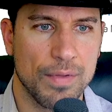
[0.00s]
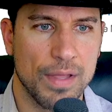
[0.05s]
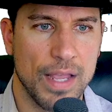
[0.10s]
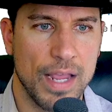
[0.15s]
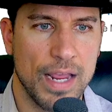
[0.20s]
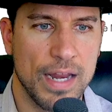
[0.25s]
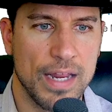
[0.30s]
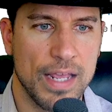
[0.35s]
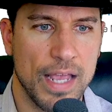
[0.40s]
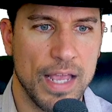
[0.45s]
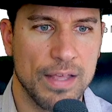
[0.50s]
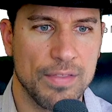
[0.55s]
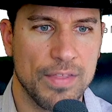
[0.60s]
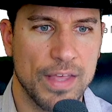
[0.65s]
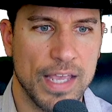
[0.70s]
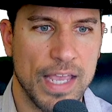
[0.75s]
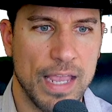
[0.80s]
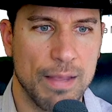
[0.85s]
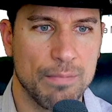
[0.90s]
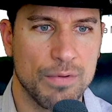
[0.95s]
88 they
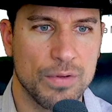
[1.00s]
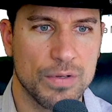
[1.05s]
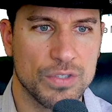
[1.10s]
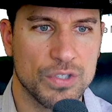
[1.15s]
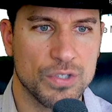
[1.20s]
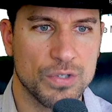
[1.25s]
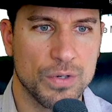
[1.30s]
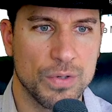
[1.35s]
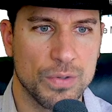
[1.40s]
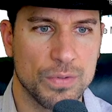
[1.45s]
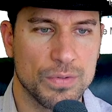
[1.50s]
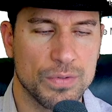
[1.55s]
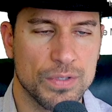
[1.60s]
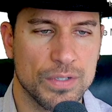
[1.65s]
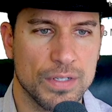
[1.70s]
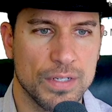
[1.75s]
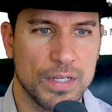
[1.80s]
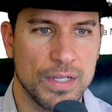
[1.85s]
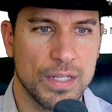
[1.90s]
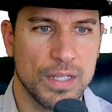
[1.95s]
came to a
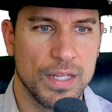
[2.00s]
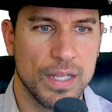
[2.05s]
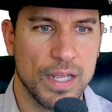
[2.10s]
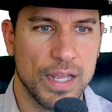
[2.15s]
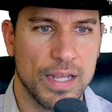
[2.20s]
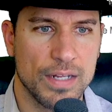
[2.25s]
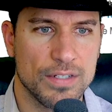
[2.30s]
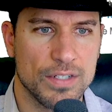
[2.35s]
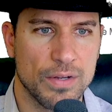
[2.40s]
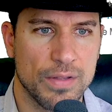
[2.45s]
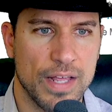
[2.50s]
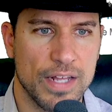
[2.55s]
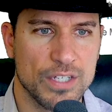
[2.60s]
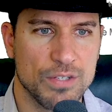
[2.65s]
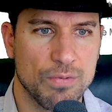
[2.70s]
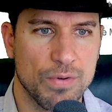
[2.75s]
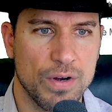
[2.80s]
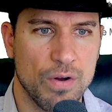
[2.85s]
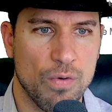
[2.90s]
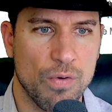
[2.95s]
truce, and so that's
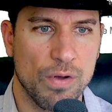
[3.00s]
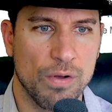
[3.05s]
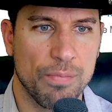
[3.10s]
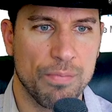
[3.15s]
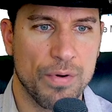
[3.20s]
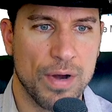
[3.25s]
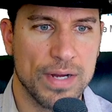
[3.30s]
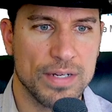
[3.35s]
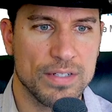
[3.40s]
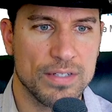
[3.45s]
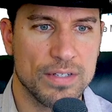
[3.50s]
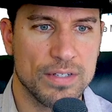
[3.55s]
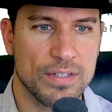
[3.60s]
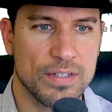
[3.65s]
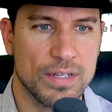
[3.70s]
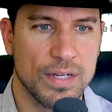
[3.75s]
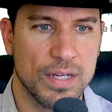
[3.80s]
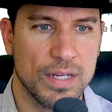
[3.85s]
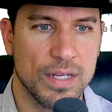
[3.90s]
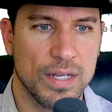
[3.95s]
when oil prices